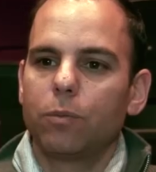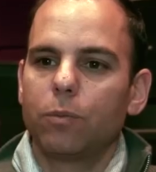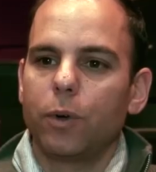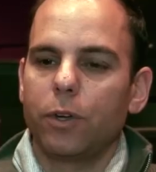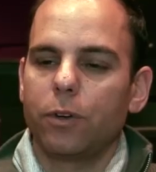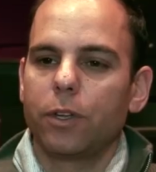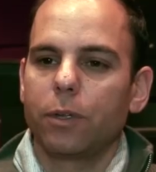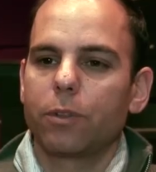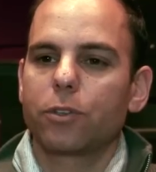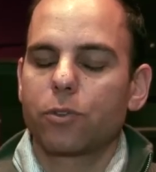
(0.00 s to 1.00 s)
When you're
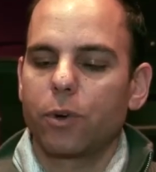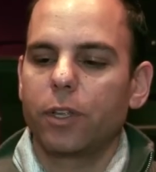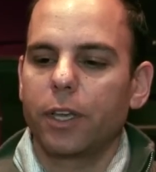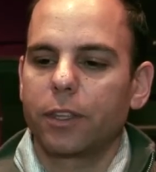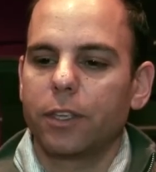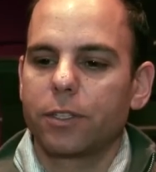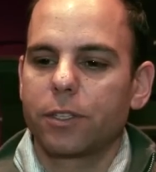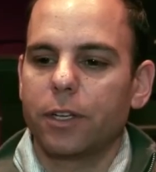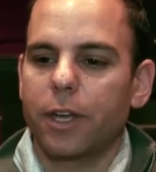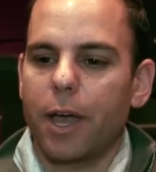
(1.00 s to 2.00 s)
dealing with a story like
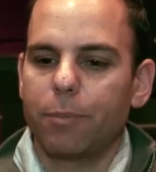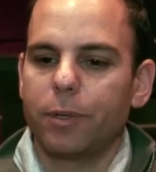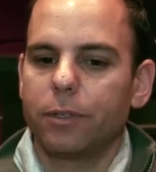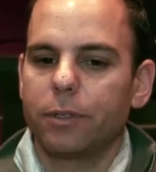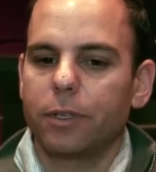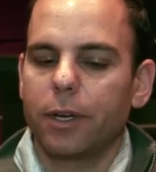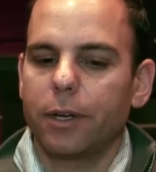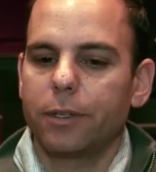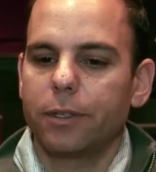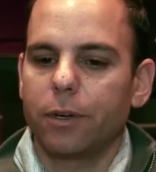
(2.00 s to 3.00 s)
this that happened,
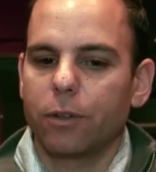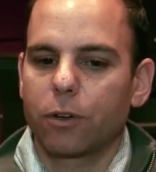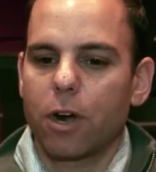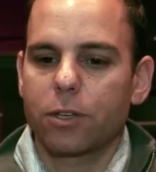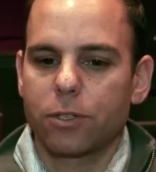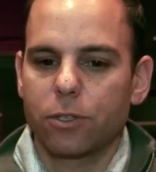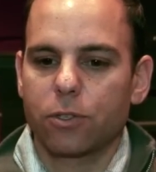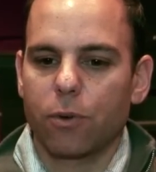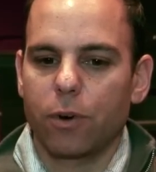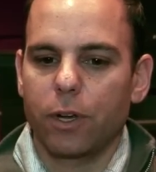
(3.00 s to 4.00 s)
uh, you know, the crux of the
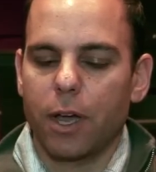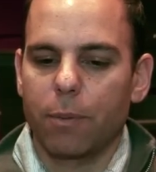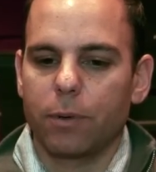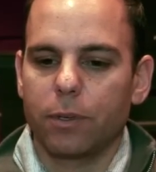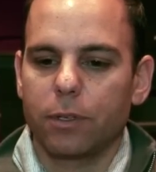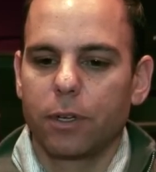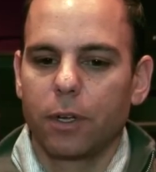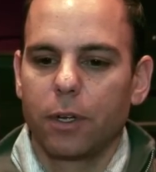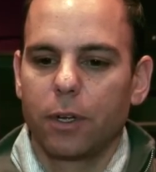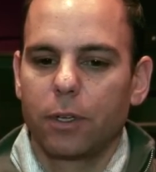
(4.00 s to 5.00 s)
story happened
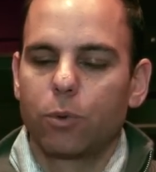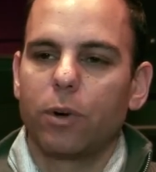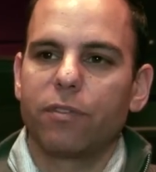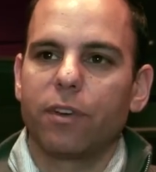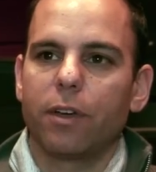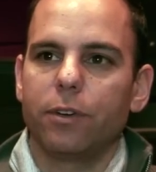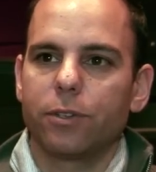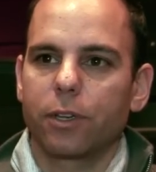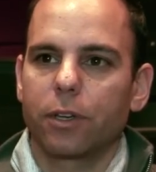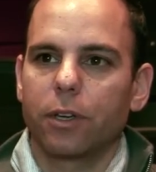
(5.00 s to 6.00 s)
25
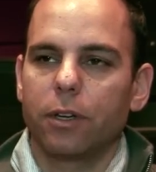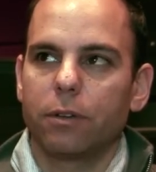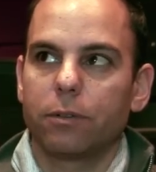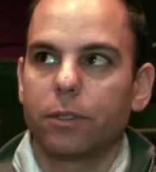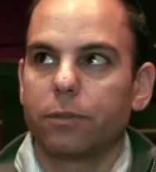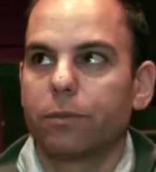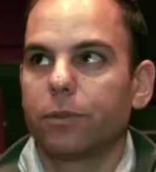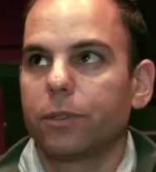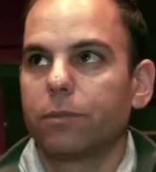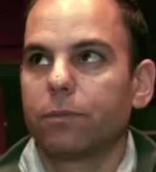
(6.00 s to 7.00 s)
years ago, uh, or,
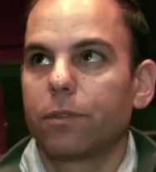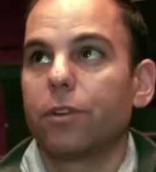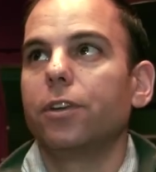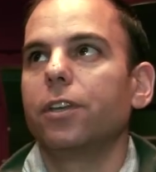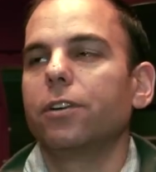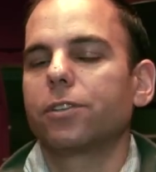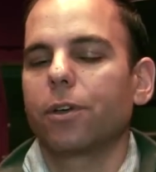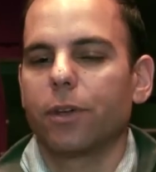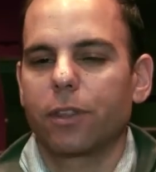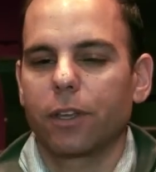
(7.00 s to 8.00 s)
or, 30 years
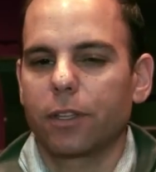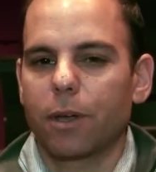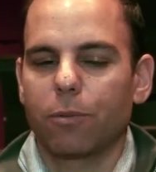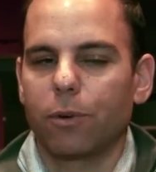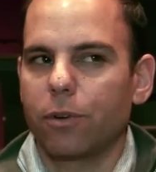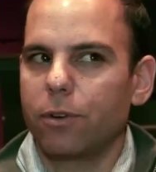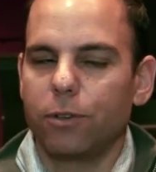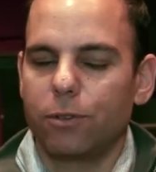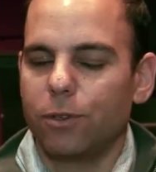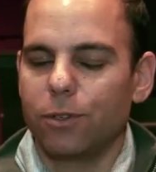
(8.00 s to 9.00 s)
ago, I think, at that point, or
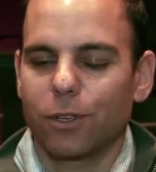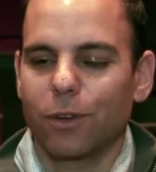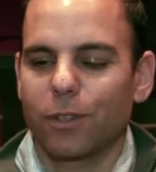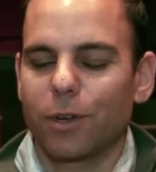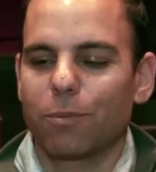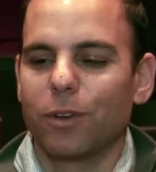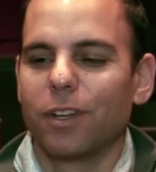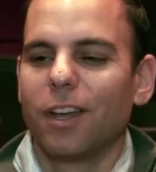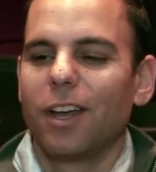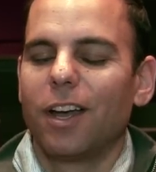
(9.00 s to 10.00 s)
32 years ago at that
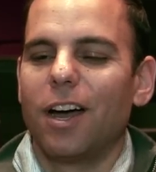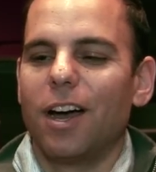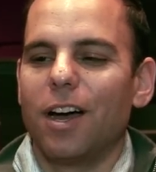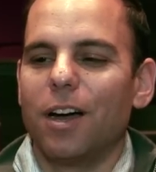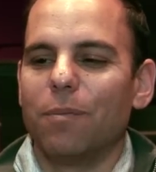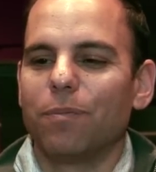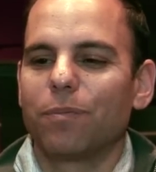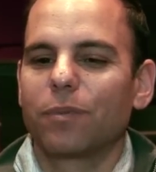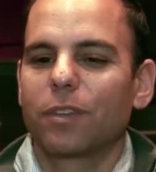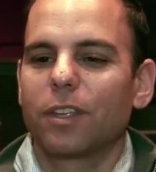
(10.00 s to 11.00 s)
point.
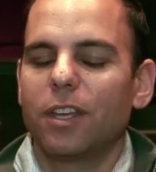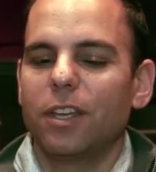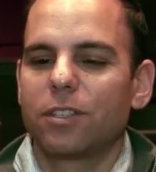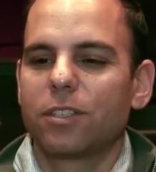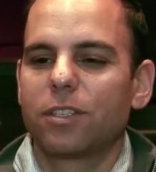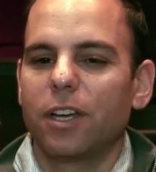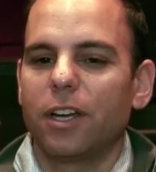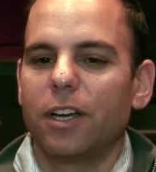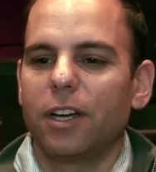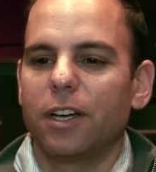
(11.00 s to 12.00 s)
Um, it's
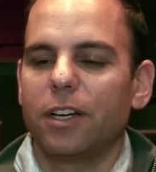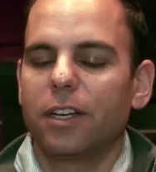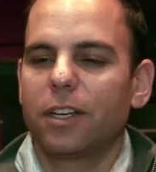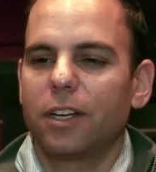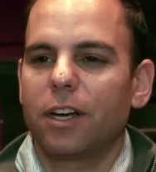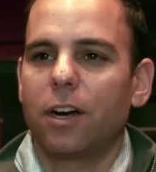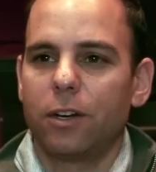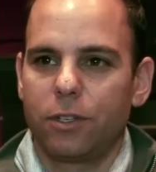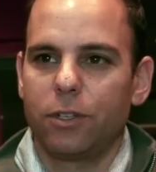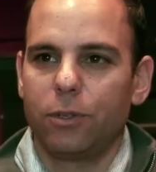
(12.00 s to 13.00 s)
uh,
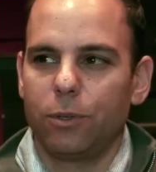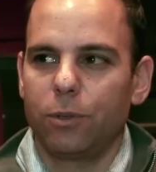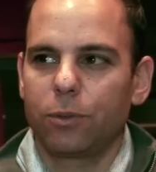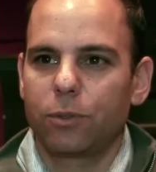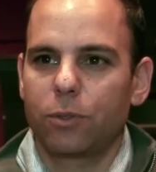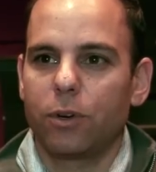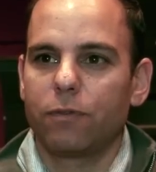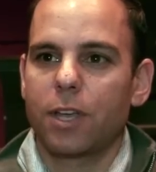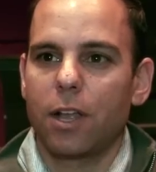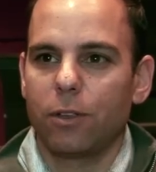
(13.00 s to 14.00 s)
hard to sort
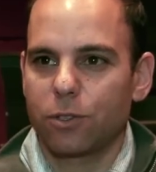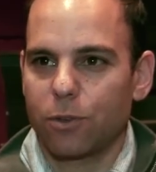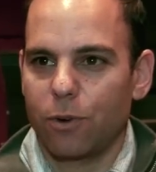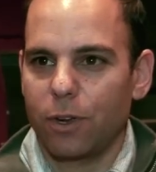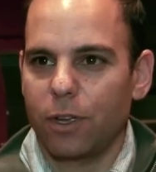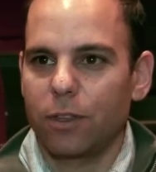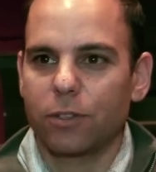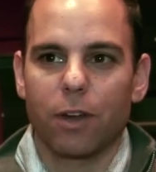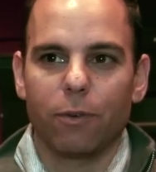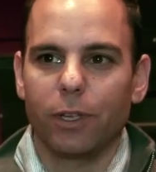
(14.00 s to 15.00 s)
of tell a story.
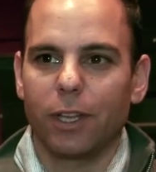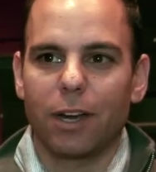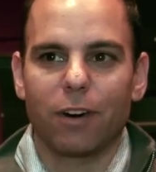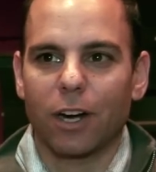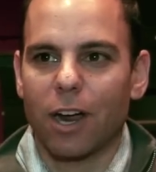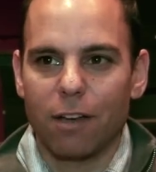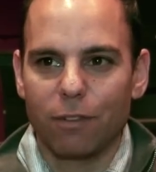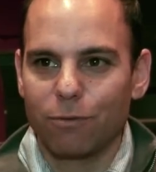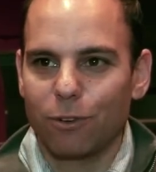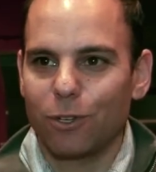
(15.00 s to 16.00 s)
There's not really a lot of
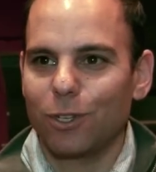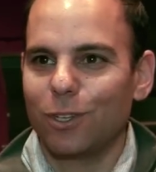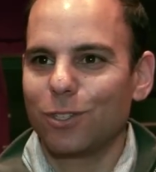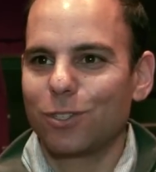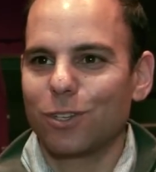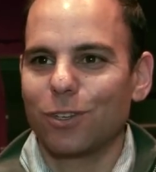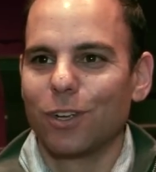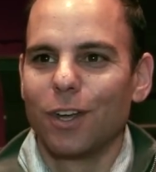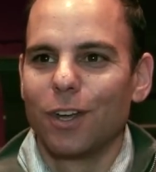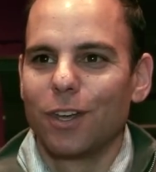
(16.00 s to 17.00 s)
archival footage. There,
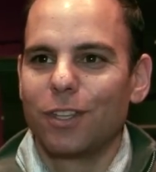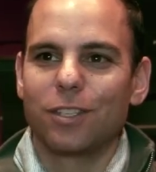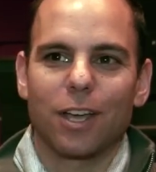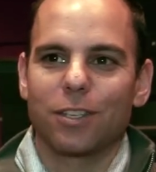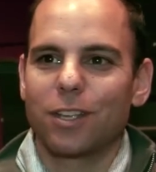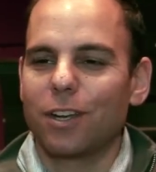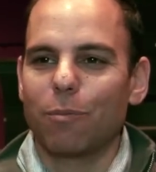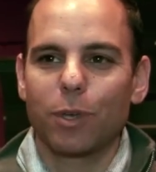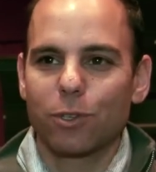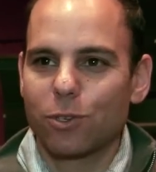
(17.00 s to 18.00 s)
these guys didn't
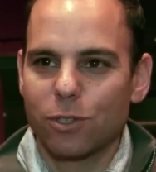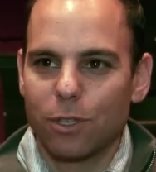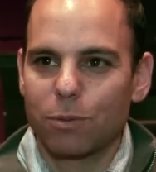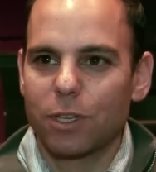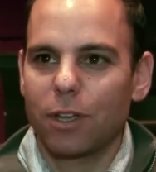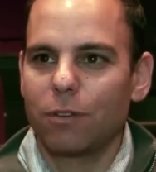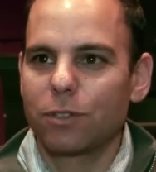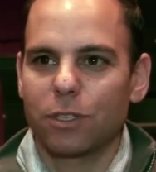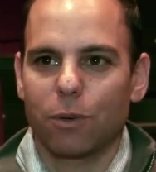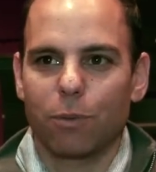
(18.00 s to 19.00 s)
have pictures of
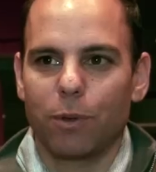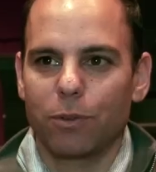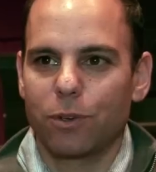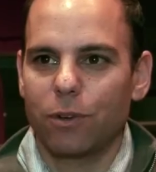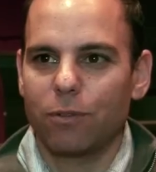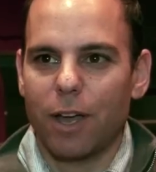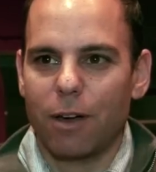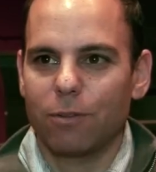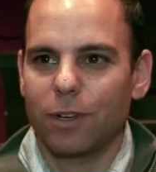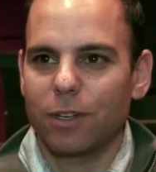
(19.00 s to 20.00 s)
themselves because they were both sort of
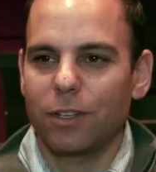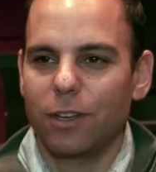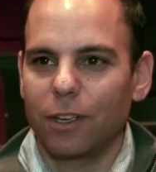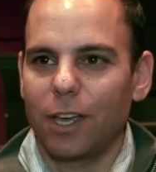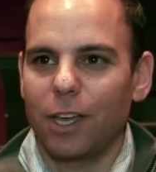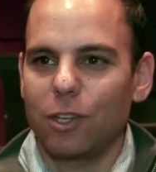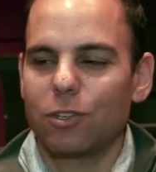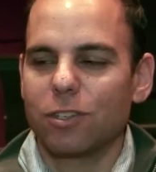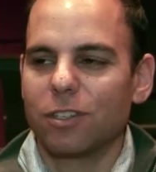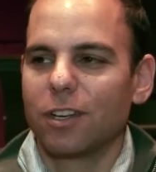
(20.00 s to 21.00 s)
out at a young
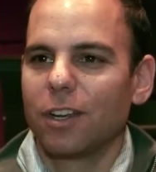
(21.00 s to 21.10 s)
age and